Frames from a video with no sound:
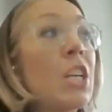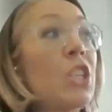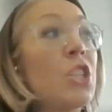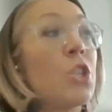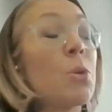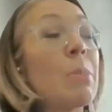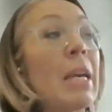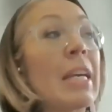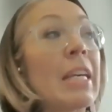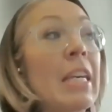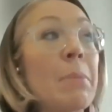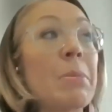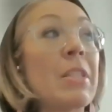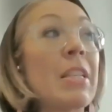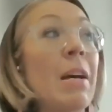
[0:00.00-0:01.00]
You may
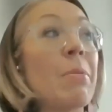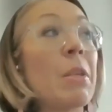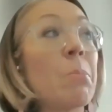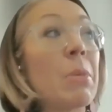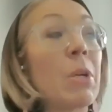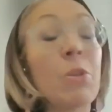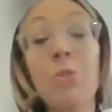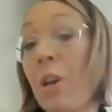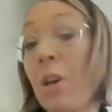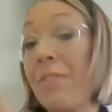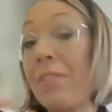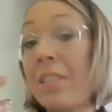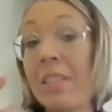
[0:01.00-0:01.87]
keep something because you have a